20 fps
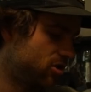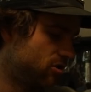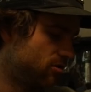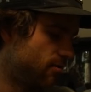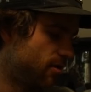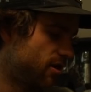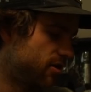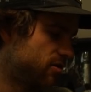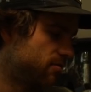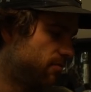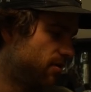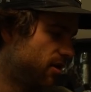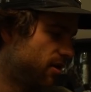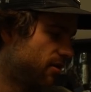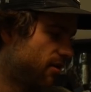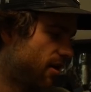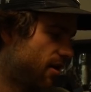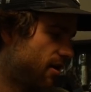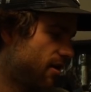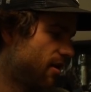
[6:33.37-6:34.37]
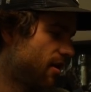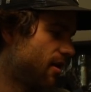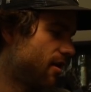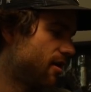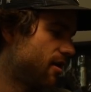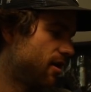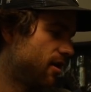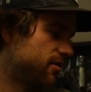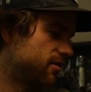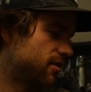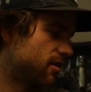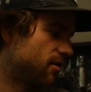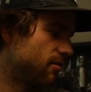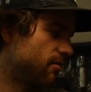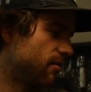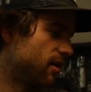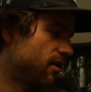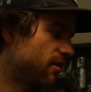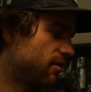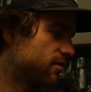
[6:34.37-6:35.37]
too much, being that it's gonna
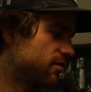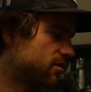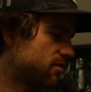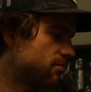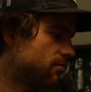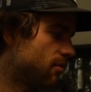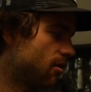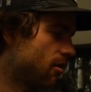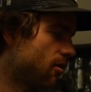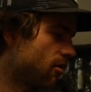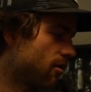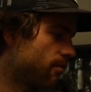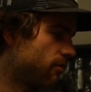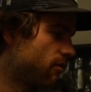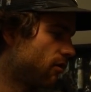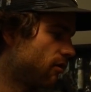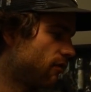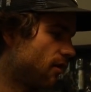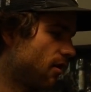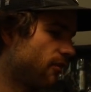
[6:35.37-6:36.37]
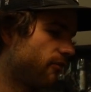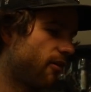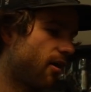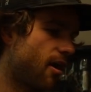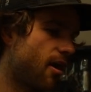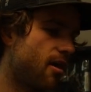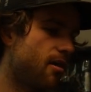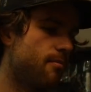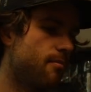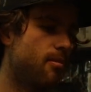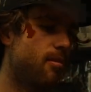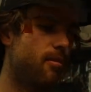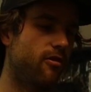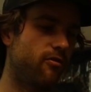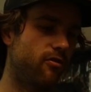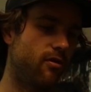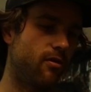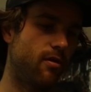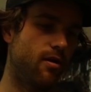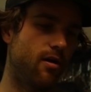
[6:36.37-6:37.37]
be a smaller profile tire but
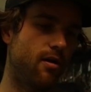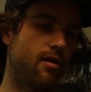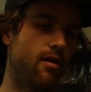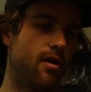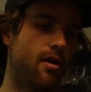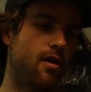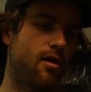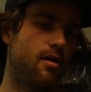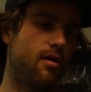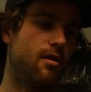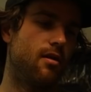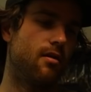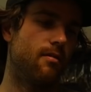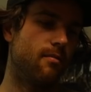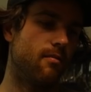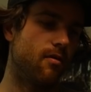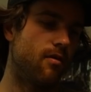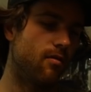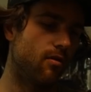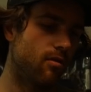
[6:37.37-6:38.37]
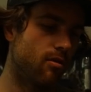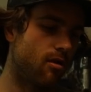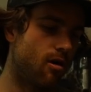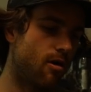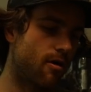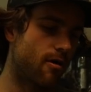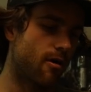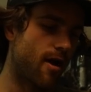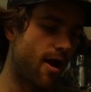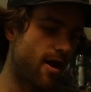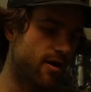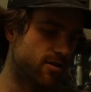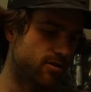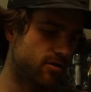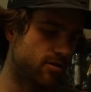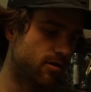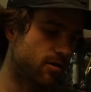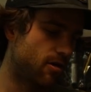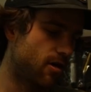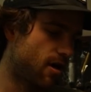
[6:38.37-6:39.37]
also a longer
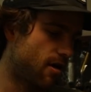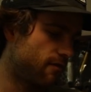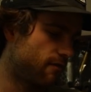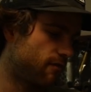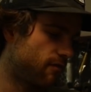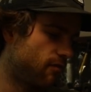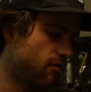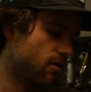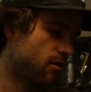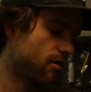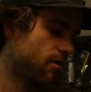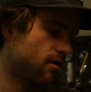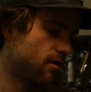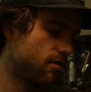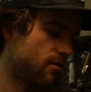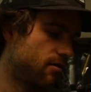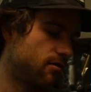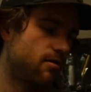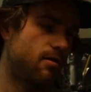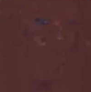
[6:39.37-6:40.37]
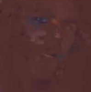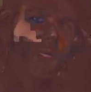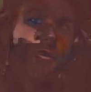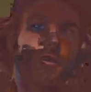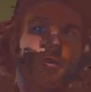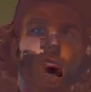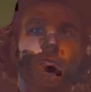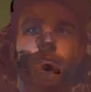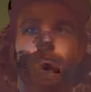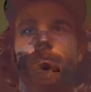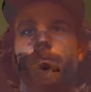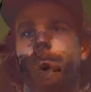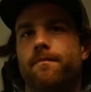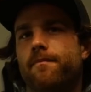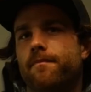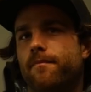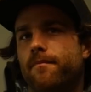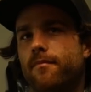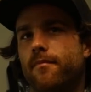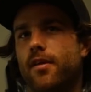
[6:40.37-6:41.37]
axle to crown fork. I mean,
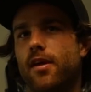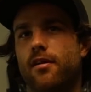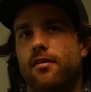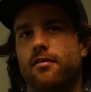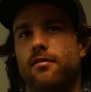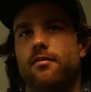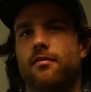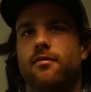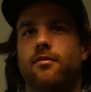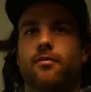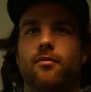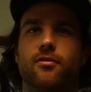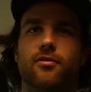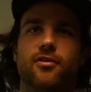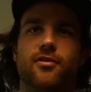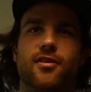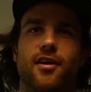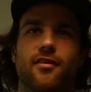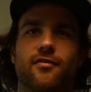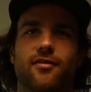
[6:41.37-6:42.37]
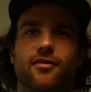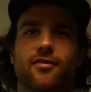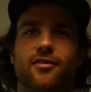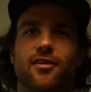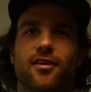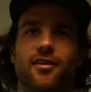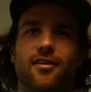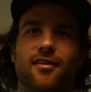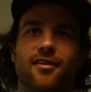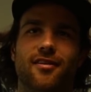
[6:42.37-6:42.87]
we'll just have to see.